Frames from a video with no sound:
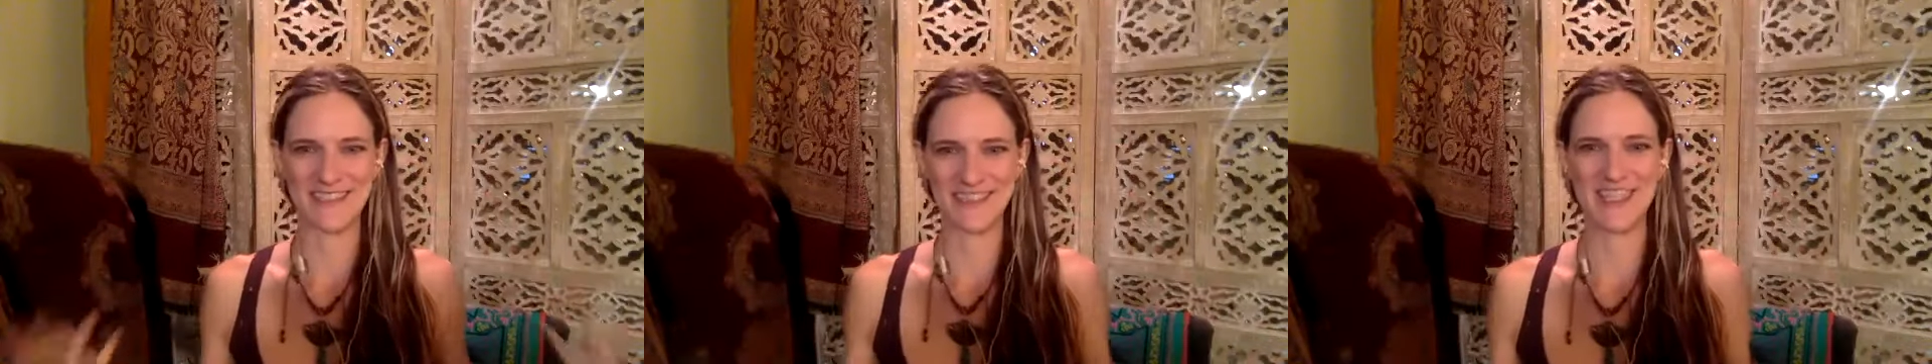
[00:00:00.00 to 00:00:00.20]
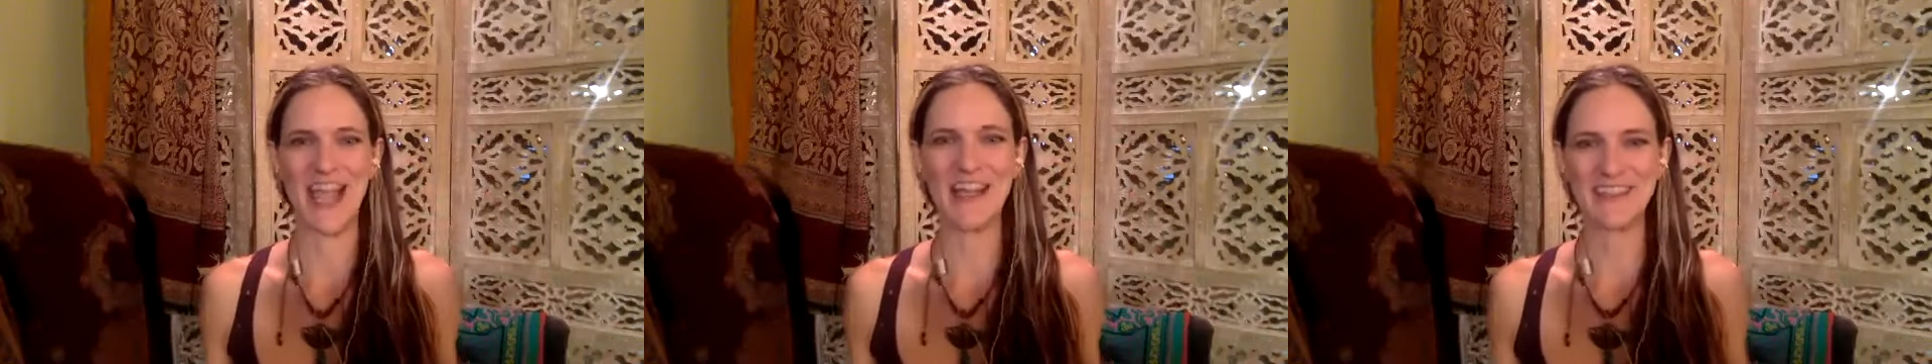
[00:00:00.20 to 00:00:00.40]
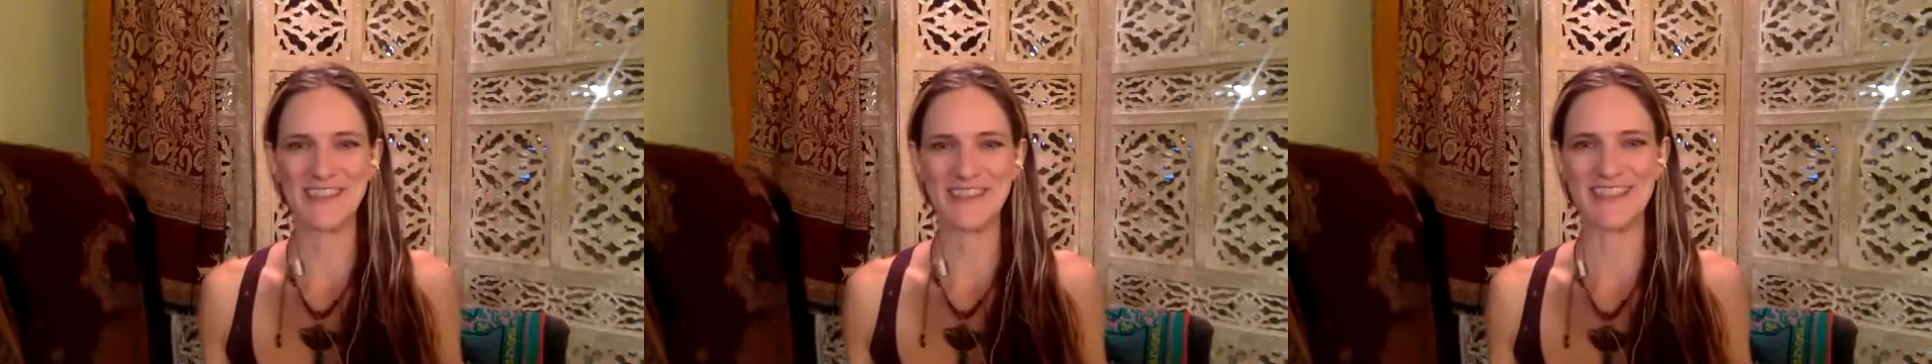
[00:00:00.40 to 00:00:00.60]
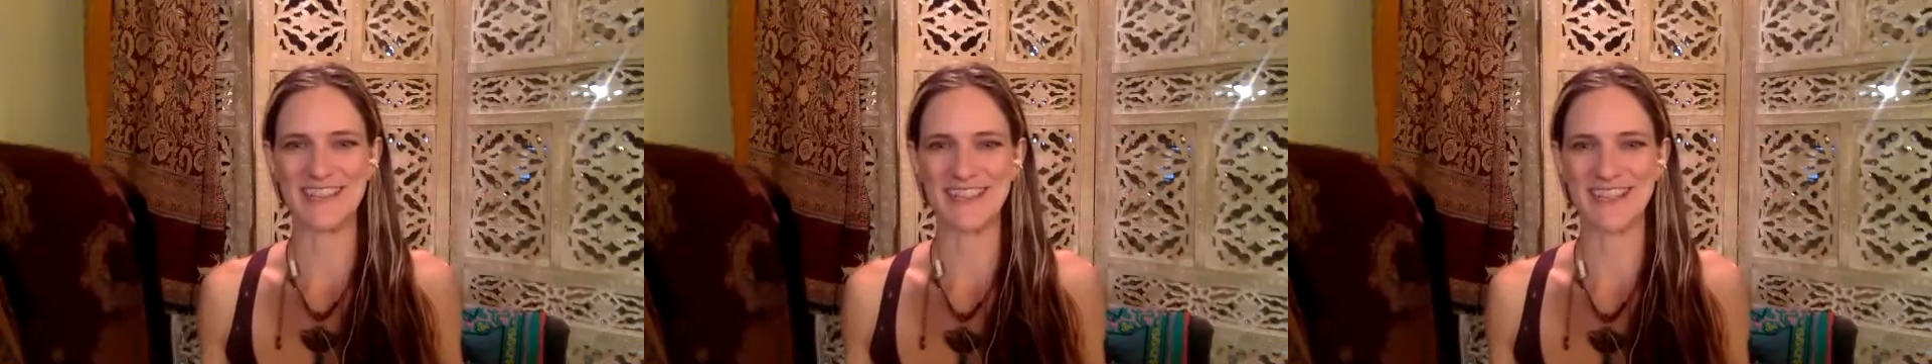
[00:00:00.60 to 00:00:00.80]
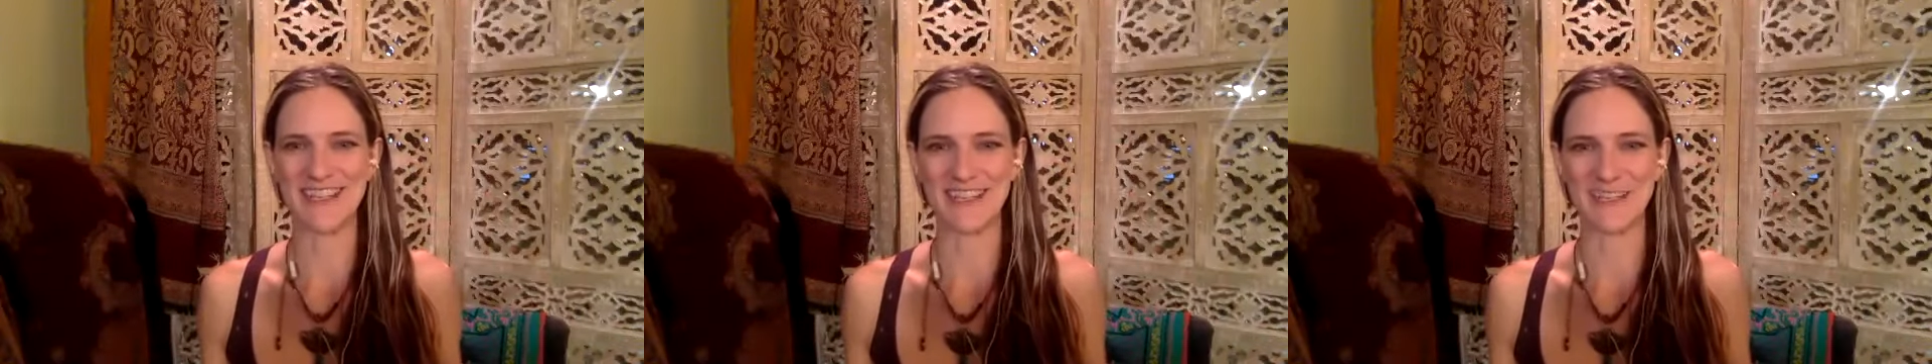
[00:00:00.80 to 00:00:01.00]

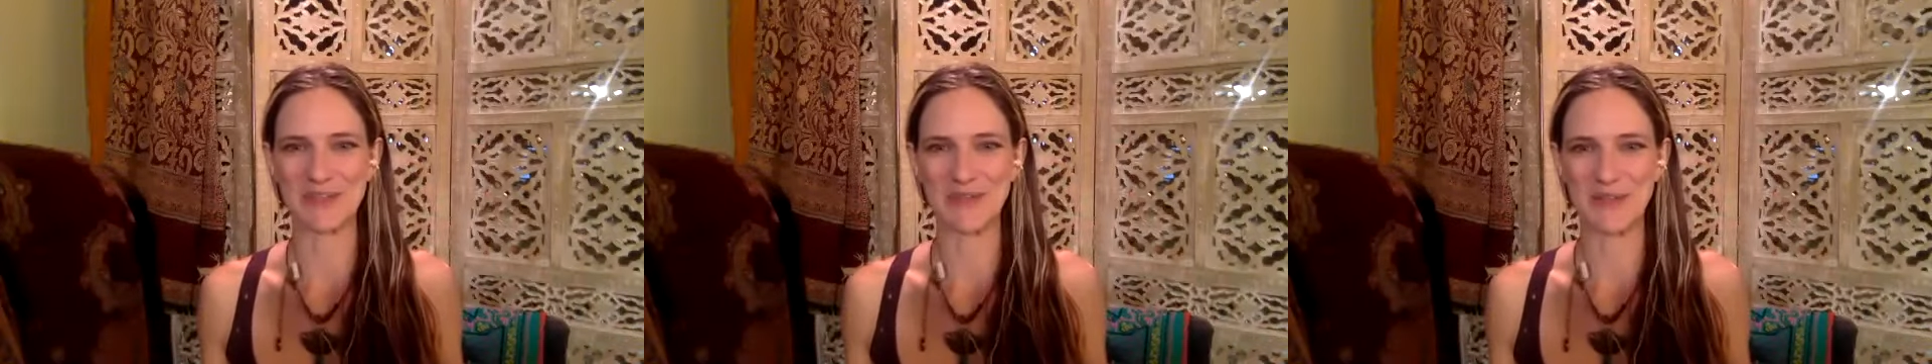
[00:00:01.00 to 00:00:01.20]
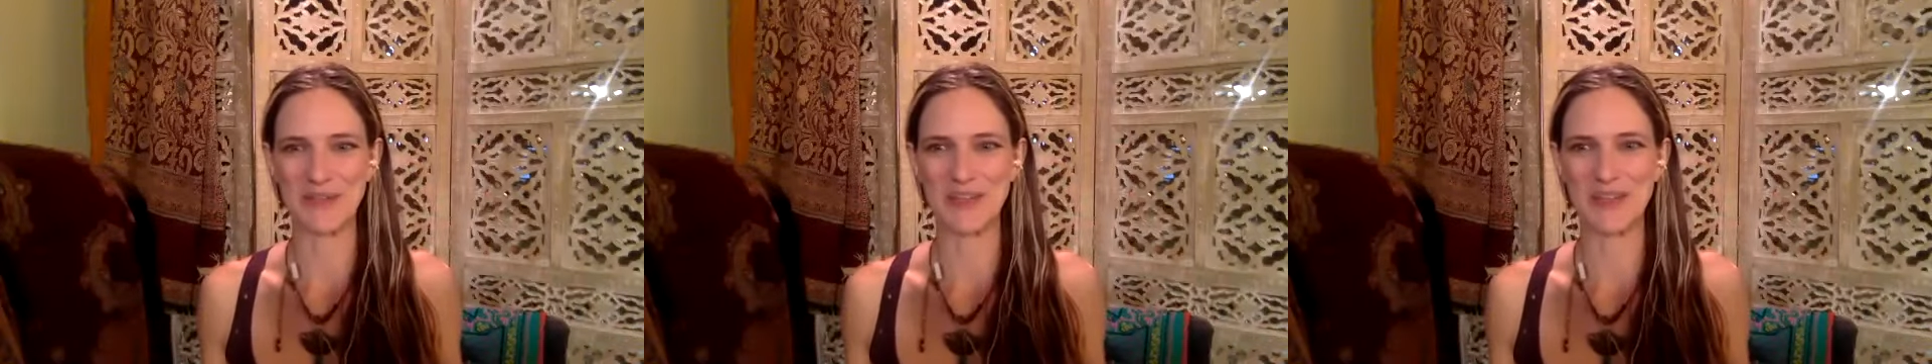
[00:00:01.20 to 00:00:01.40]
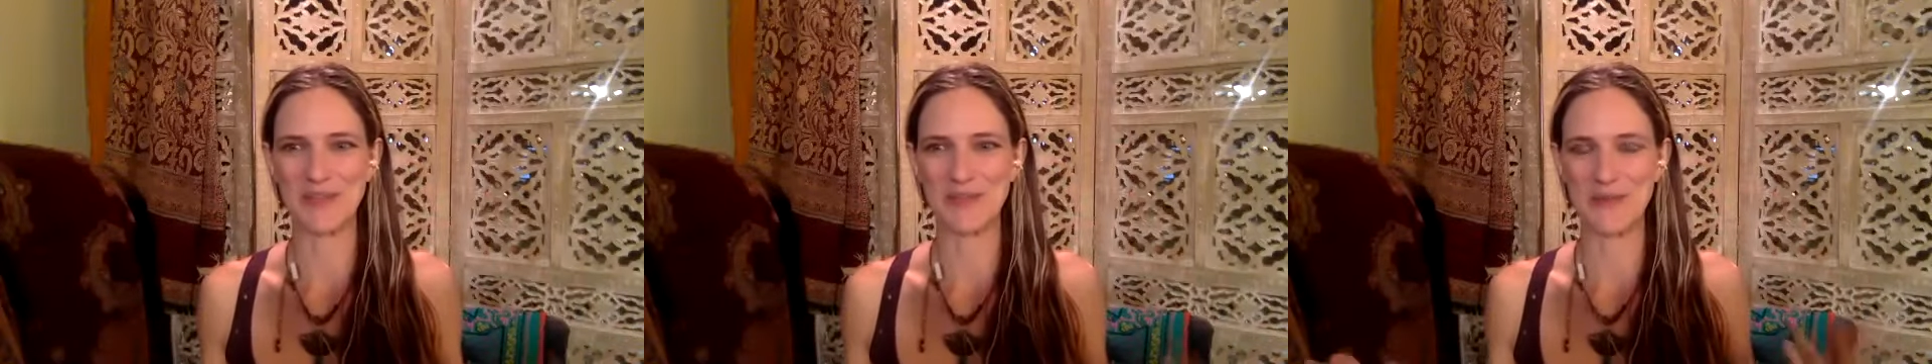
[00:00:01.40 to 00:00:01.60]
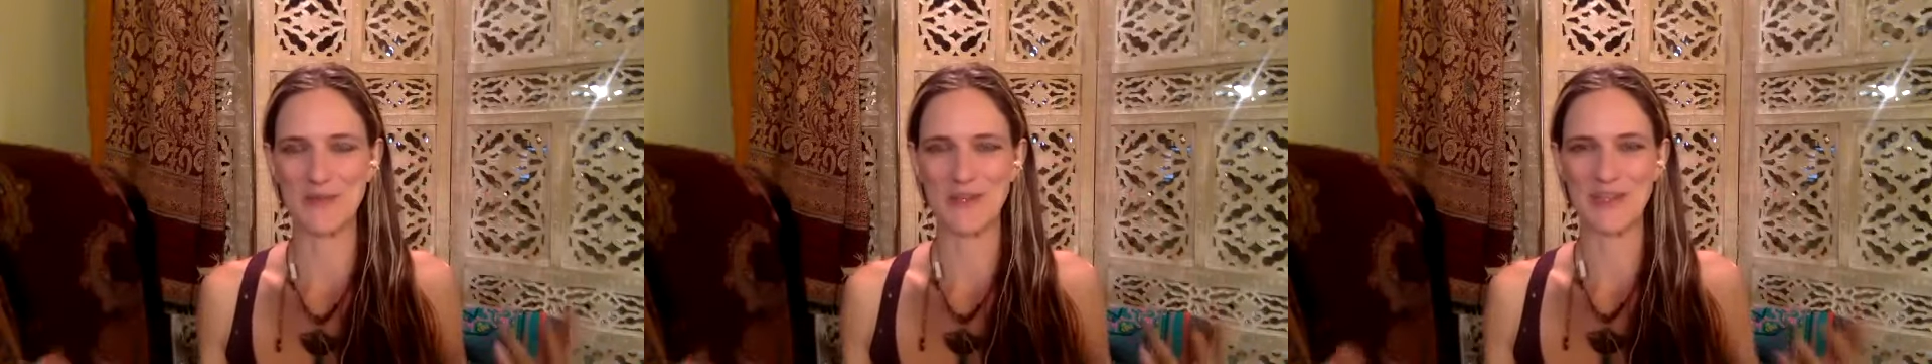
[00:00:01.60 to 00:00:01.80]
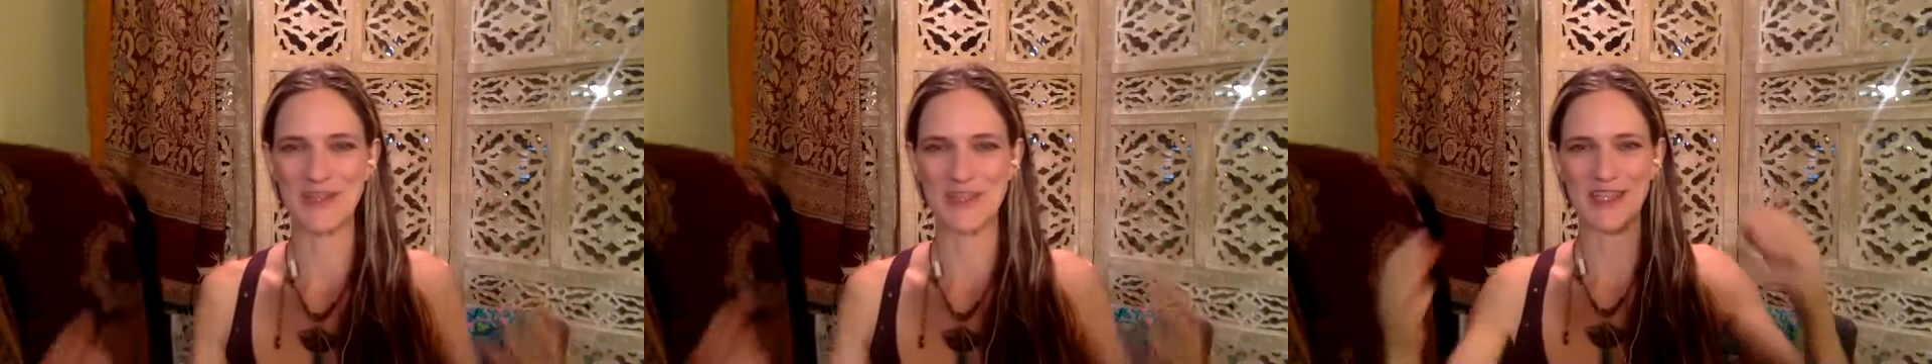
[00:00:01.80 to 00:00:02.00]
challenging for the
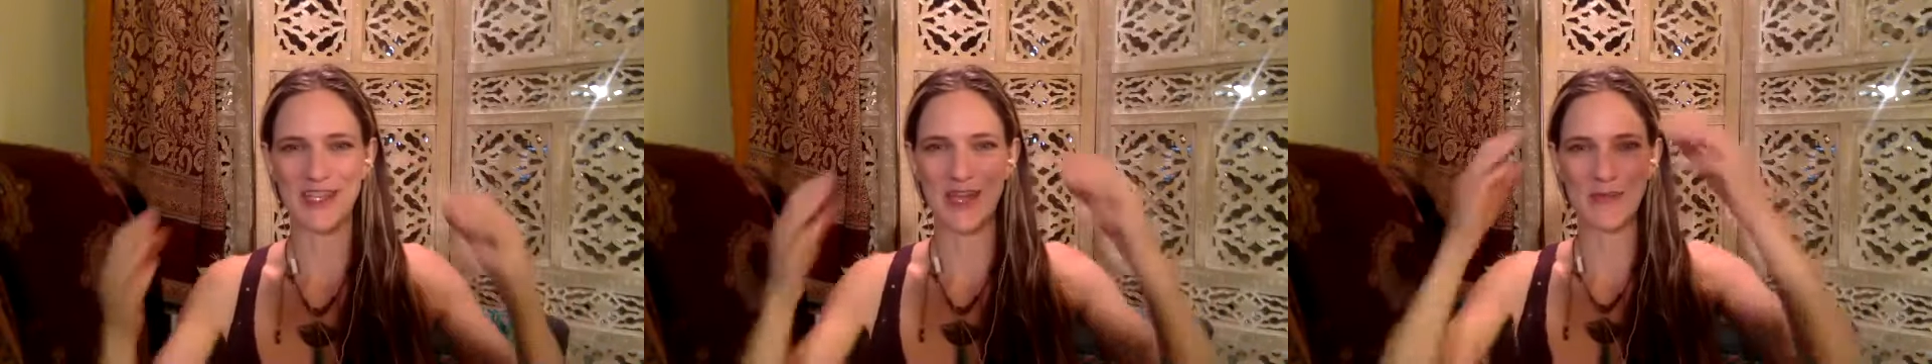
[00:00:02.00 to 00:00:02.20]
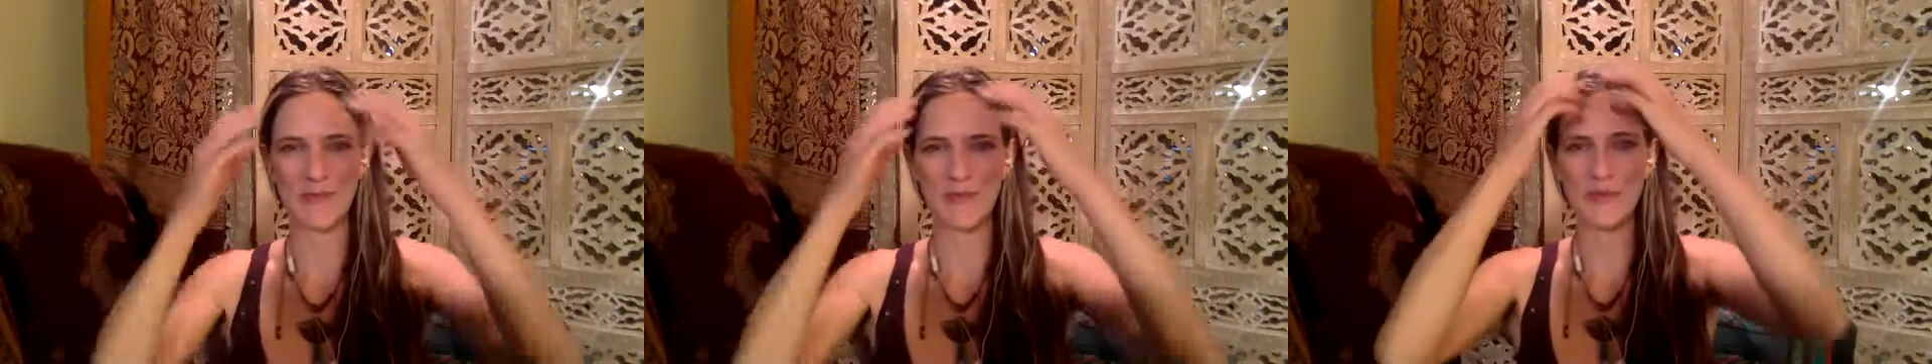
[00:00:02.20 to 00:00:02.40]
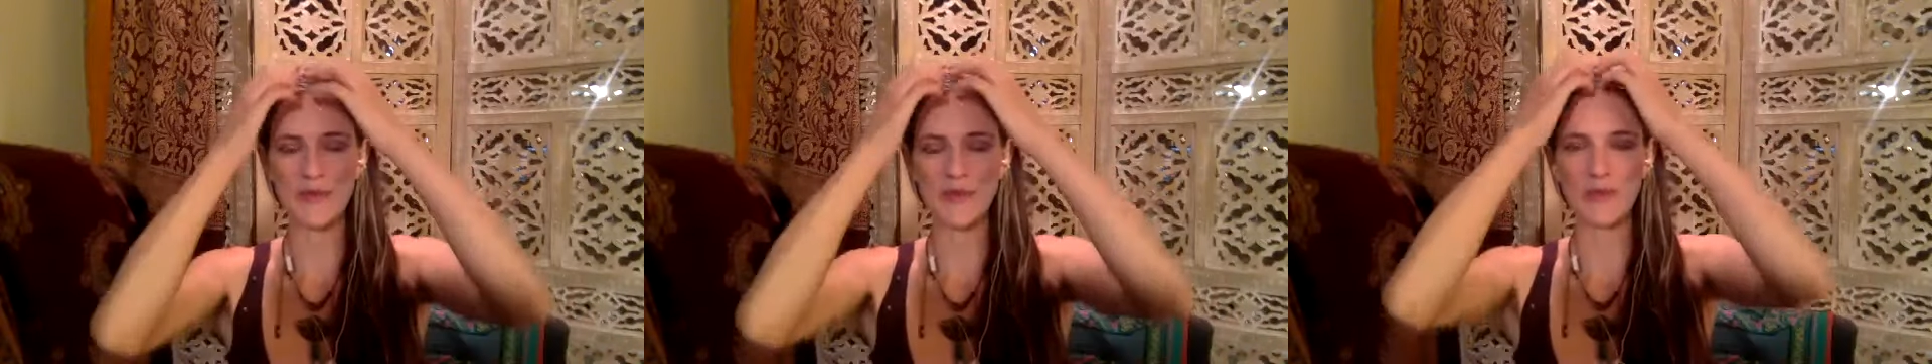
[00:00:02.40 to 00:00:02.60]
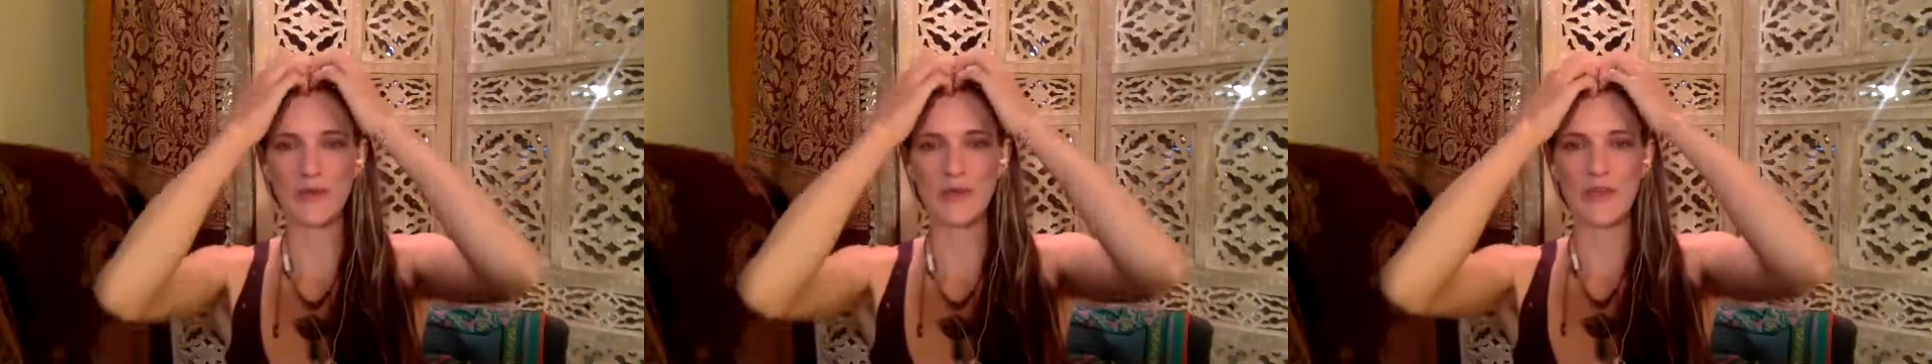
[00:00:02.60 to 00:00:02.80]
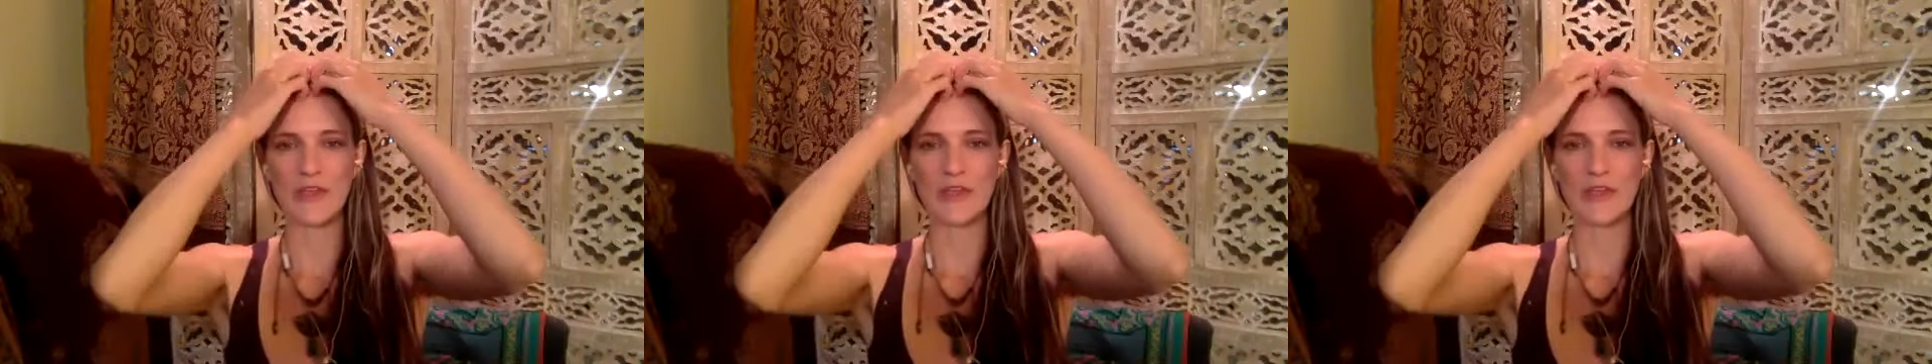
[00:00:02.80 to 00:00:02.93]
information to come through.